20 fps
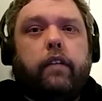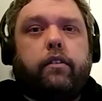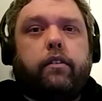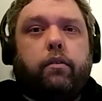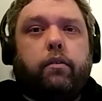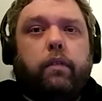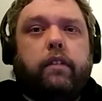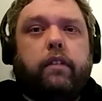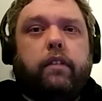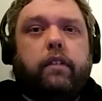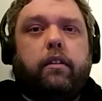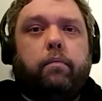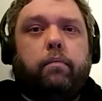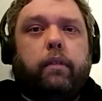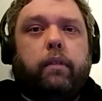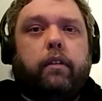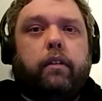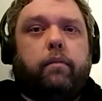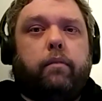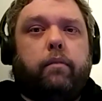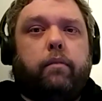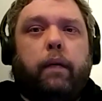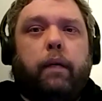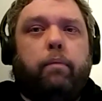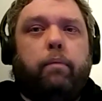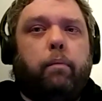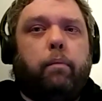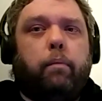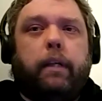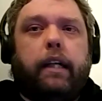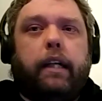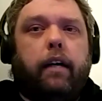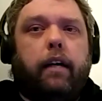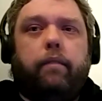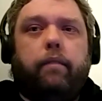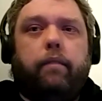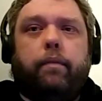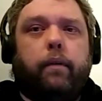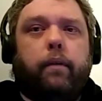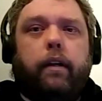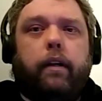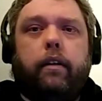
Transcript: twisted, but people be Why down for it.